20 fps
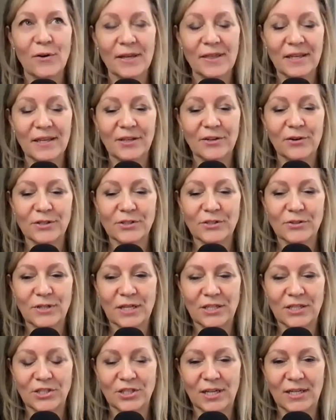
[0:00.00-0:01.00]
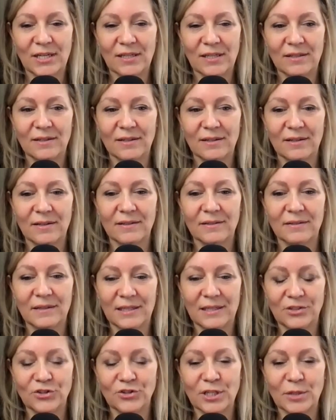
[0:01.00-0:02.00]
I think you also touched on a, an
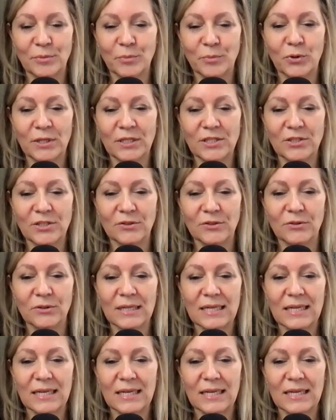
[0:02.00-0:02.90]
interesting point too,